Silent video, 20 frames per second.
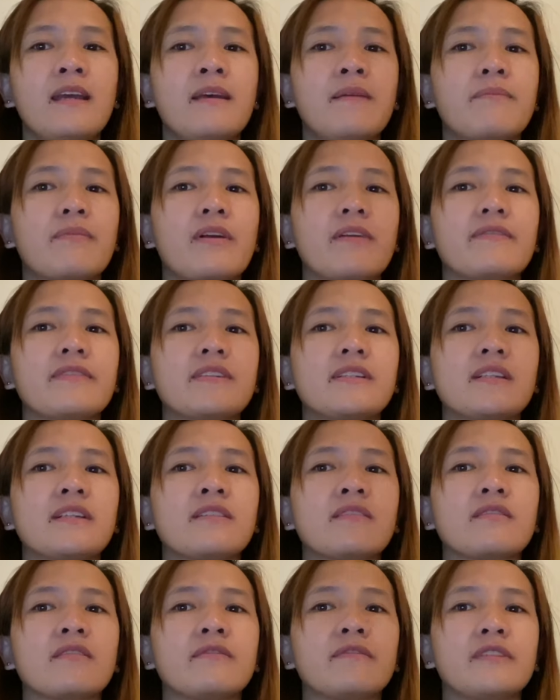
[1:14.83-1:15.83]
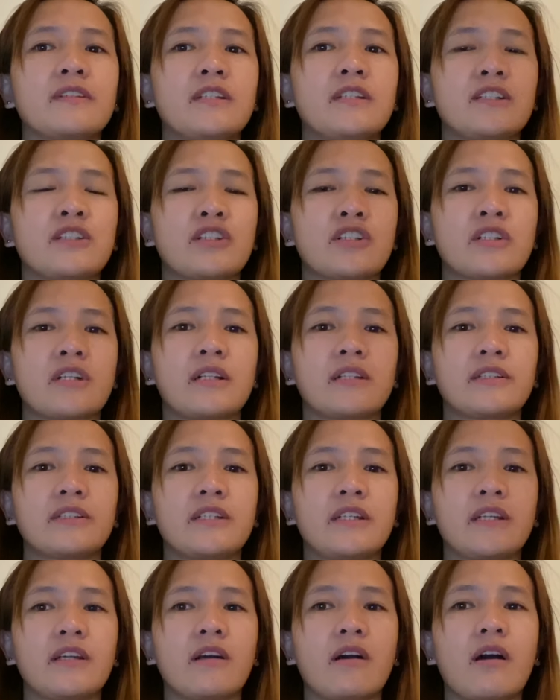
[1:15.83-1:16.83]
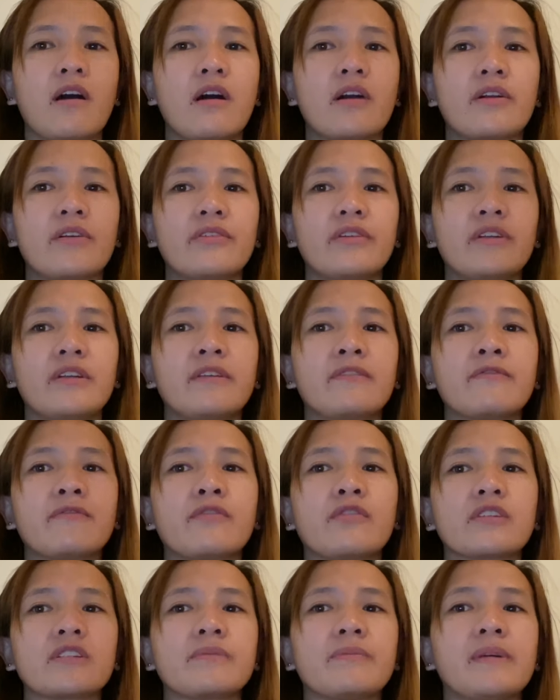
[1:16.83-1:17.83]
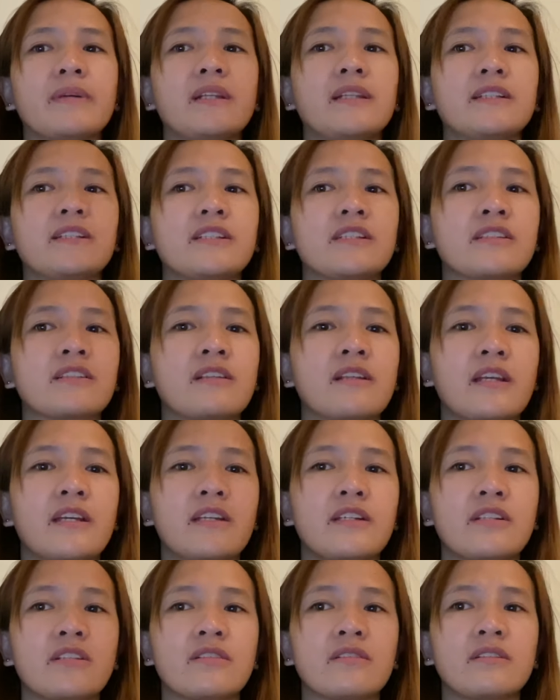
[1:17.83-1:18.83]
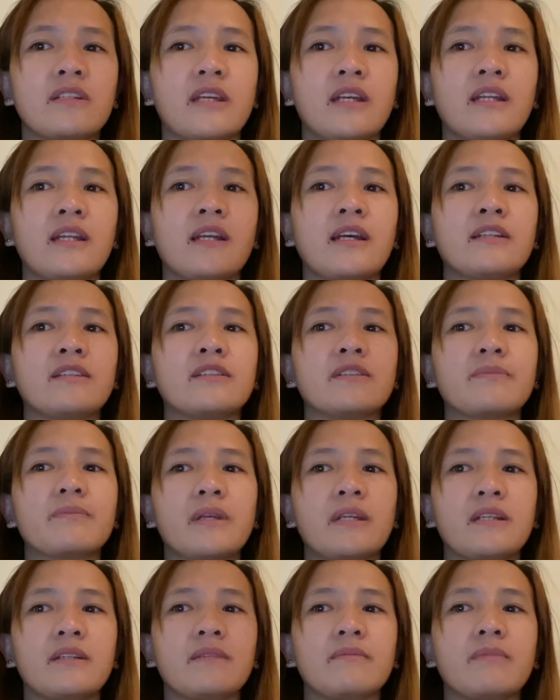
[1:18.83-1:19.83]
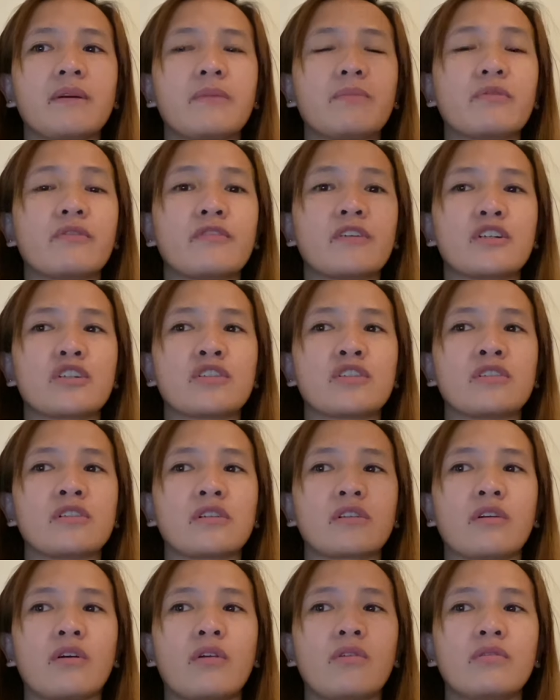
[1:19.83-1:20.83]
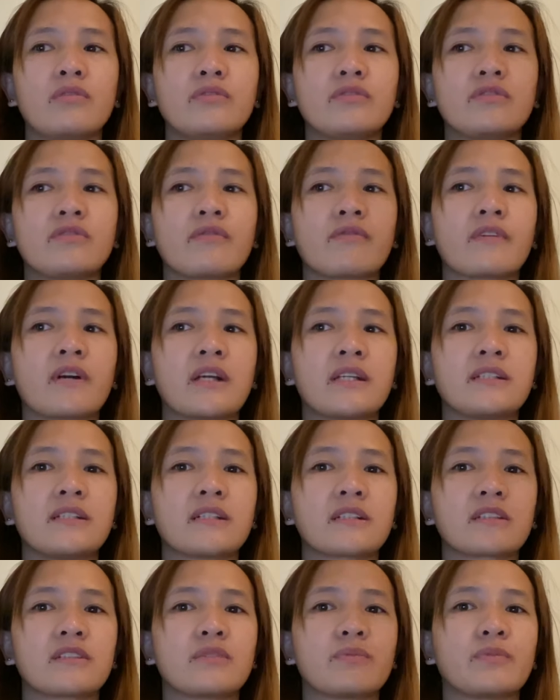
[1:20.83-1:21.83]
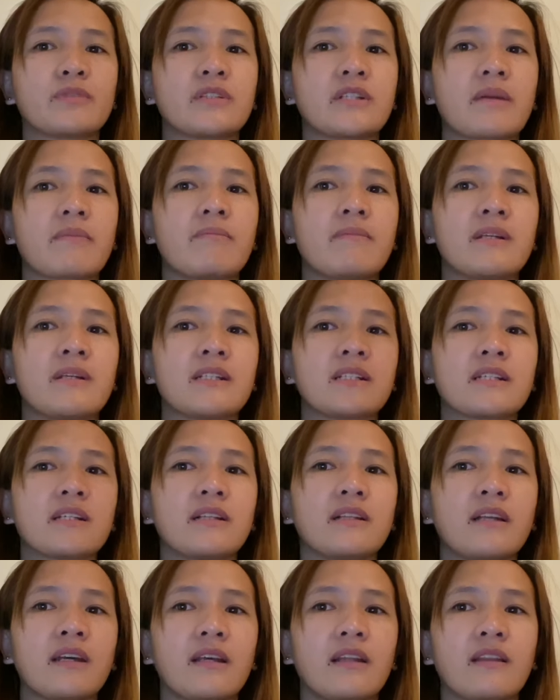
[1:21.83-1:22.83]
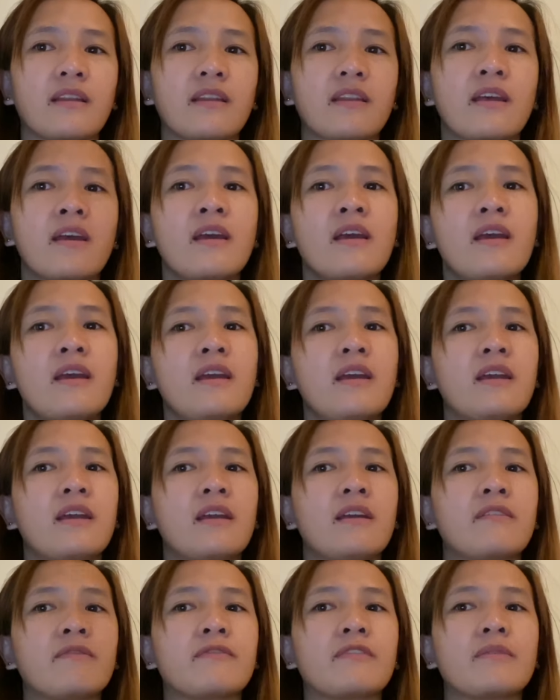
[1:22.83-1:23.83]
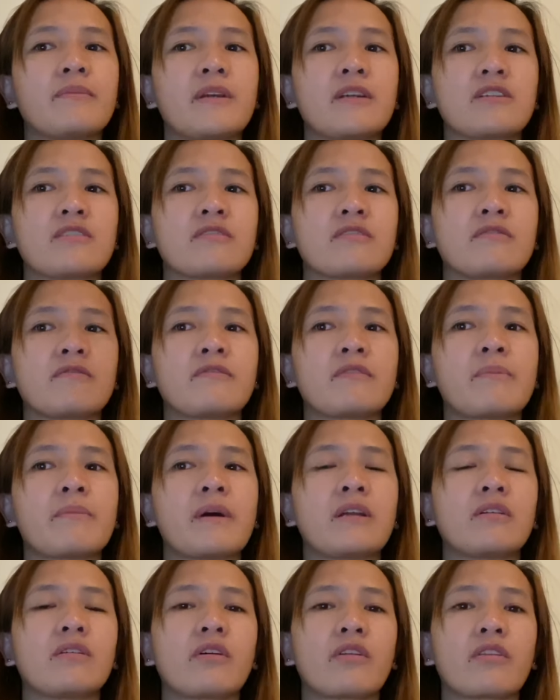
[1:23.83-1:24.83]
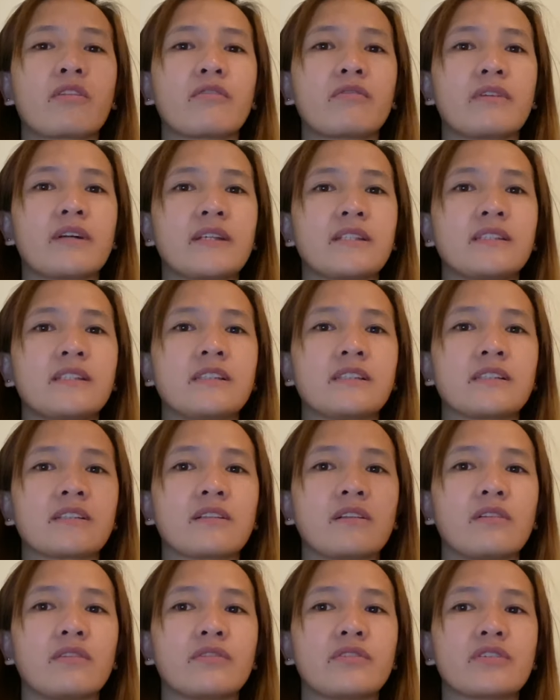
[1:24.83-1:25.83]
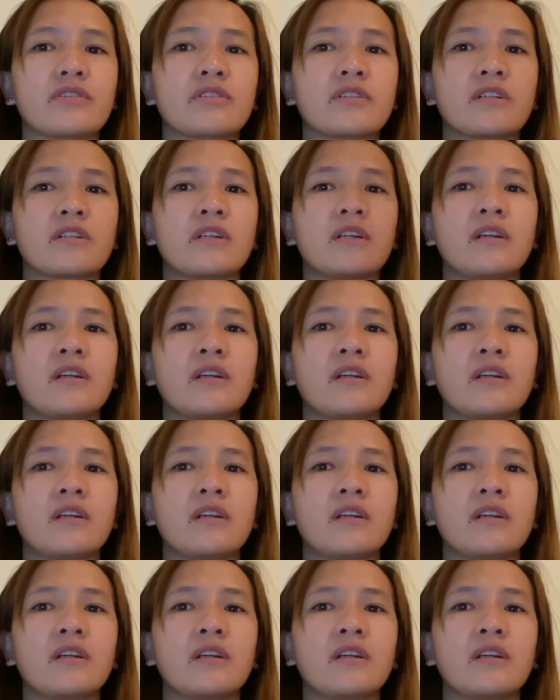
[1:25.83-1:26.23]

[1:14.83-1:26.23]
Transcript: Privacy and confidentiality are reinforced by legislation and underpinned by professional codes of conduct to protect mental health information from unauthorized disclosure.